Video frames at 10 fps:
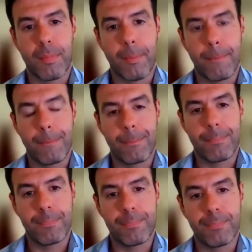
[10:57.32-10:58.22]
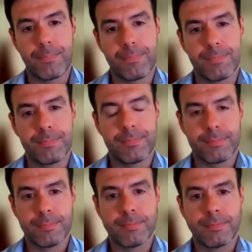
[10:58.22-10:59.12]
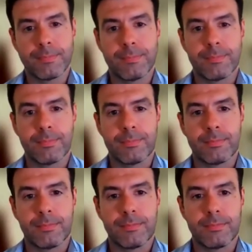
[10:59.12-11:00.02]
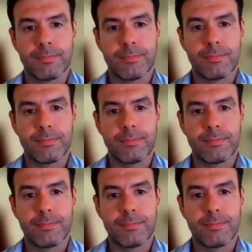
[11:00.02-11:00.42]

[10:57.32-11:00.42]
(silent)